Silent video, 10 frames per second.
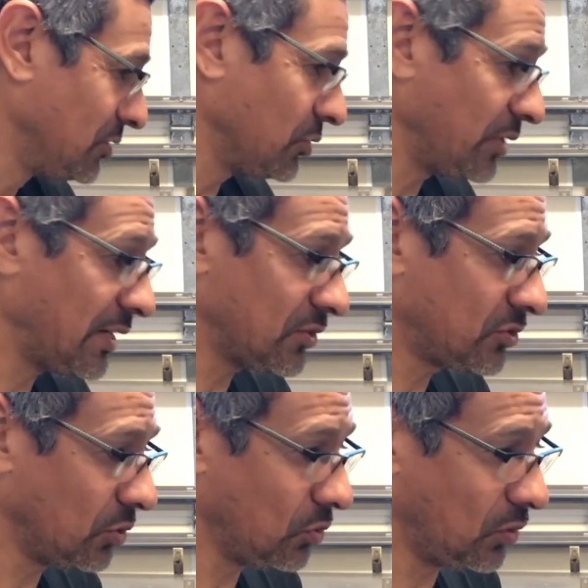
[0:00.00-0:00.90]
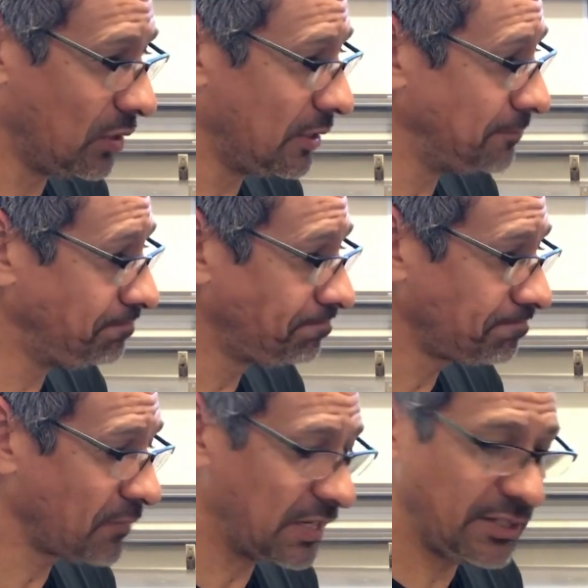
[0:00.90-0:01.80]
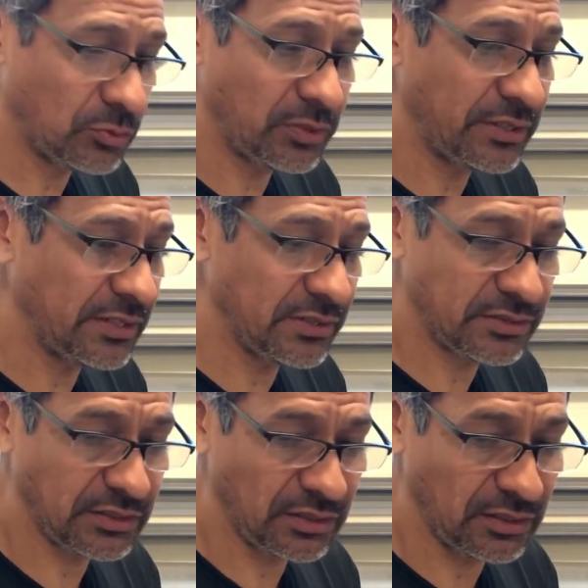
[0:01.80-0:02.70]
so yeah, so it is what it is.